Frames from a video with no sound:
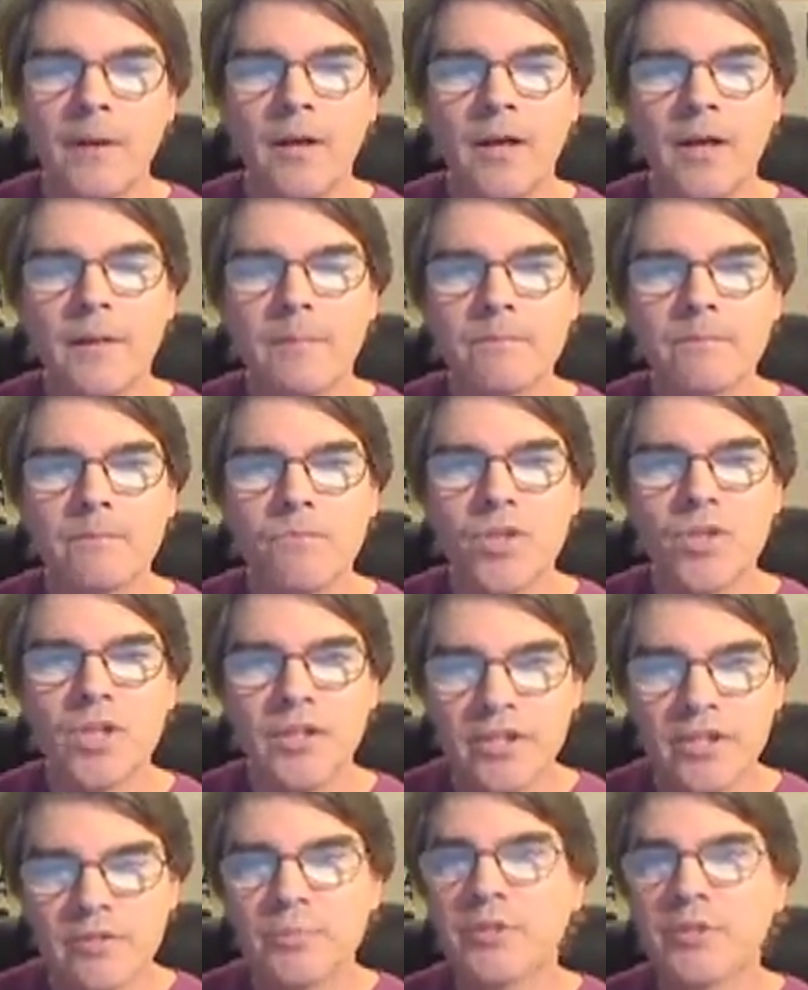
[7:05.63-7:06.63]
And
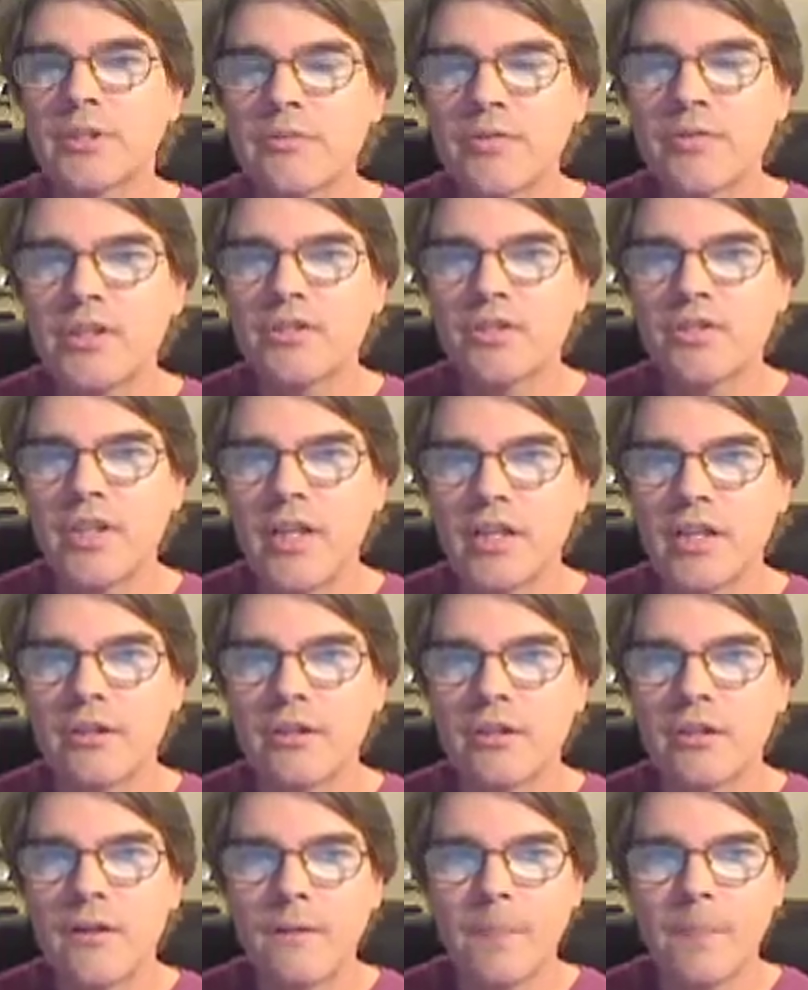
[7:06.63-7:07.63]
they specifically
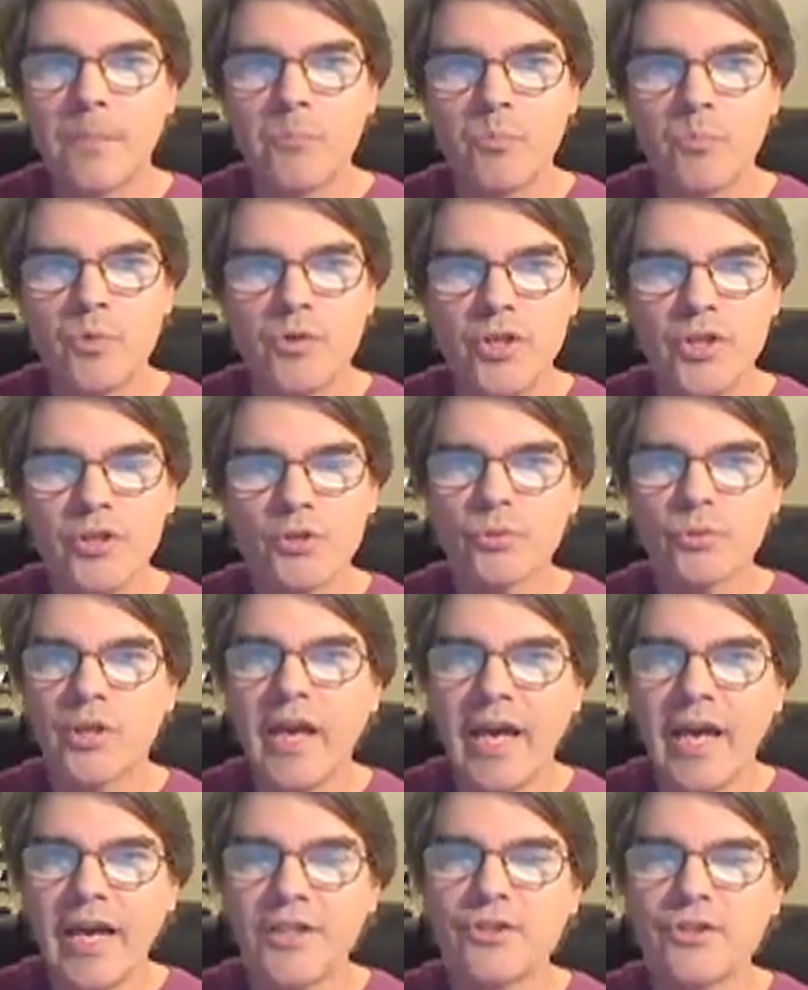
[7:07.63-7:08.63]
said, these were
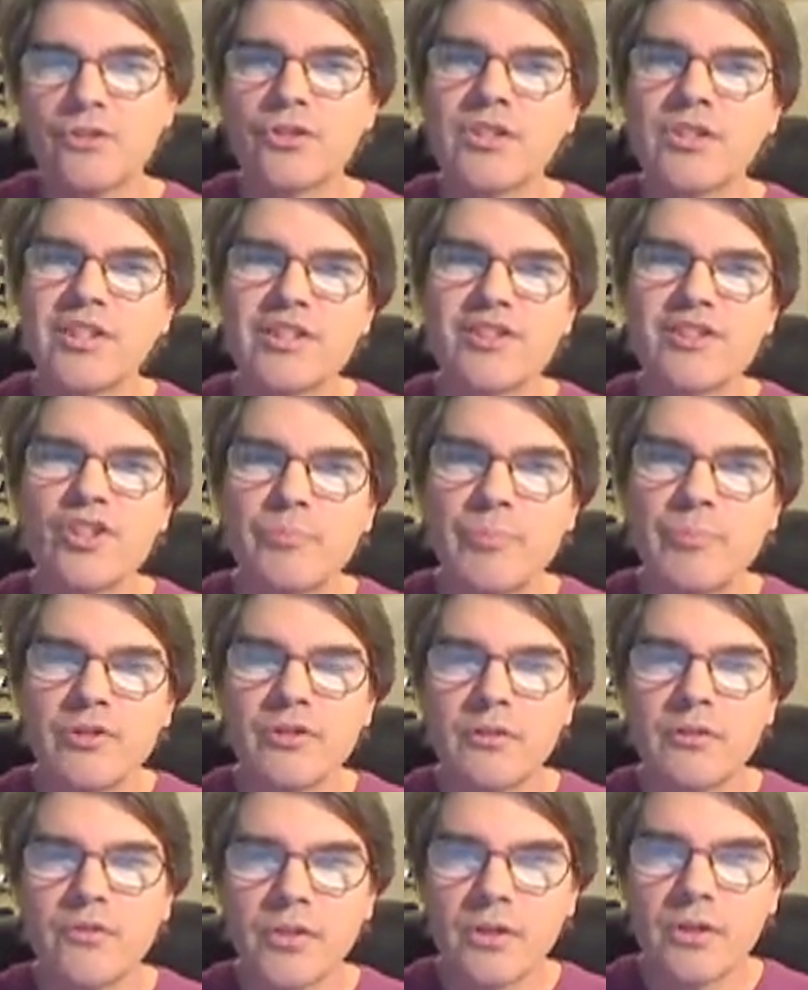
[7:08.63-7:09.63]
actions against
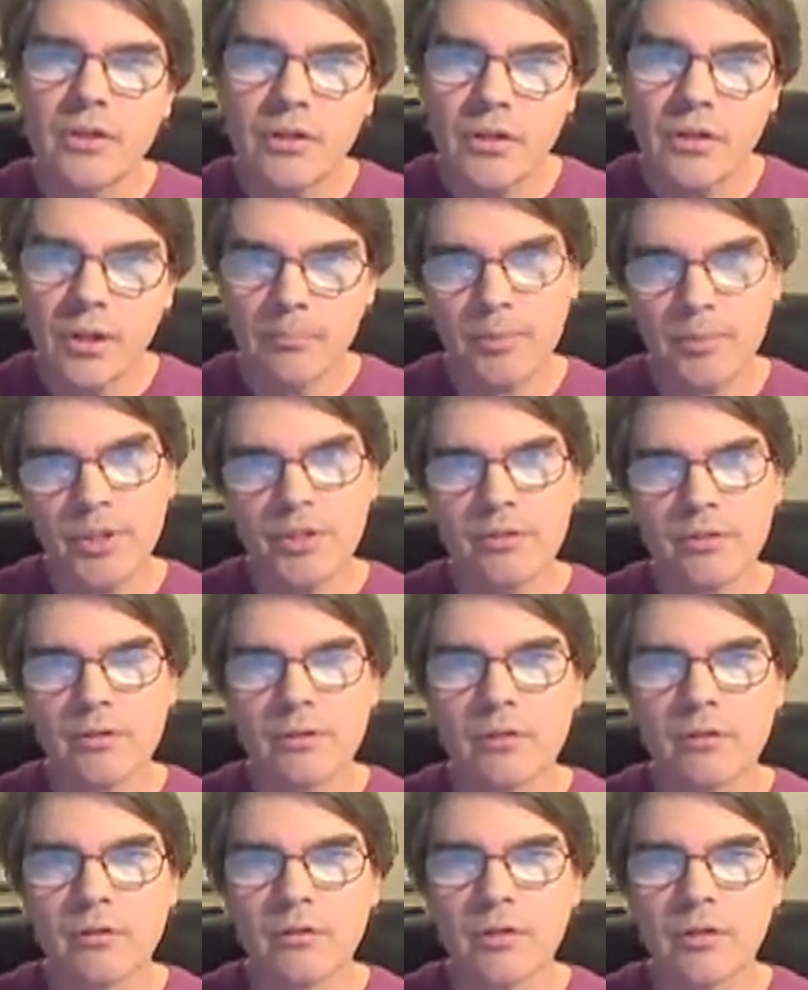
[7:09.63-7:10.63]
specific
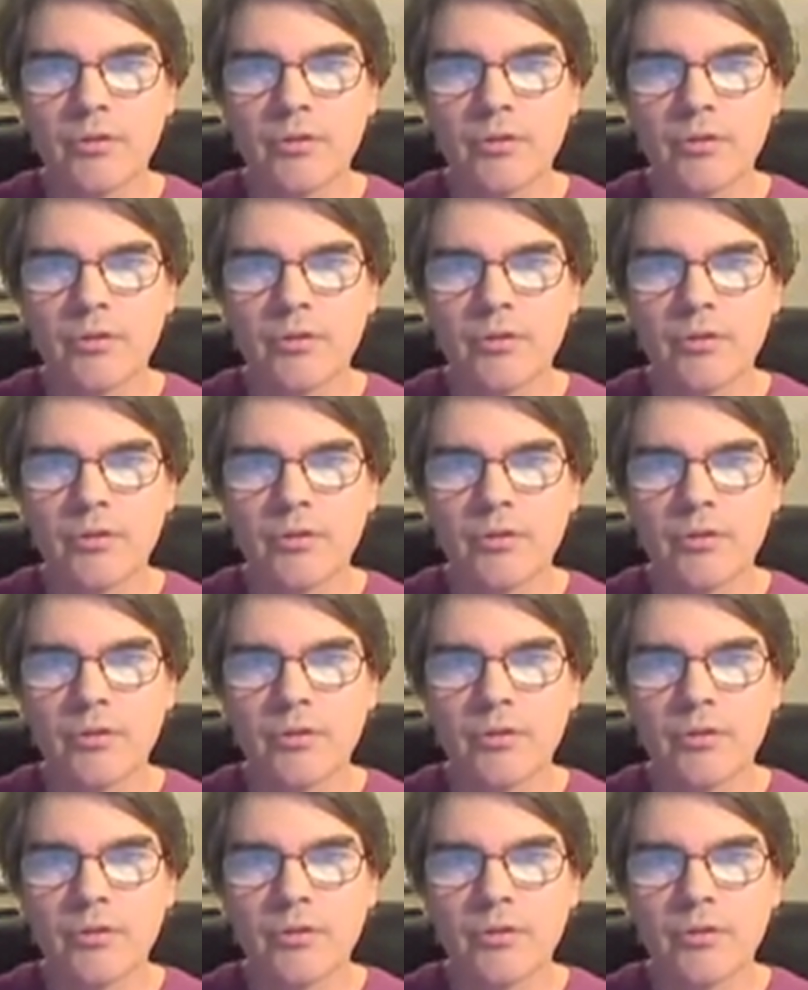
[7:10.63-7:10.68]
companies.